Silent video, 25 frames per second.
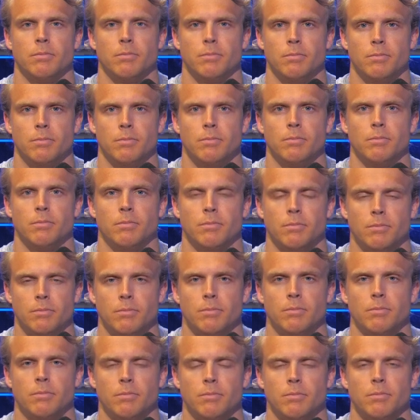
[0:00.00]

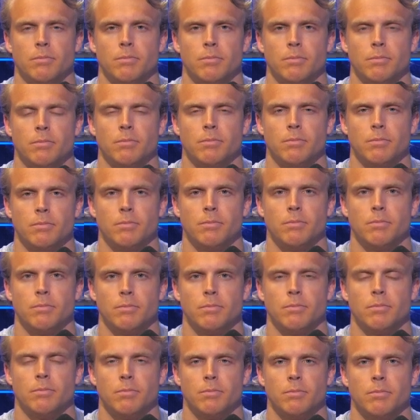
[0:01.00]

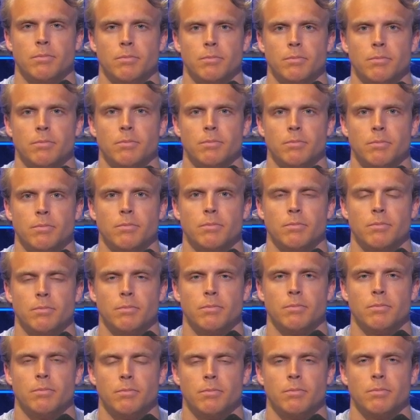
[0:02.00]

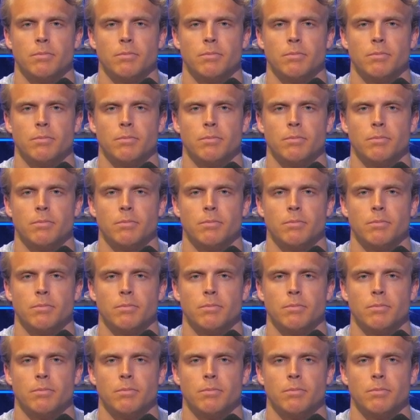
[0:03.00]
This person isn't speaking.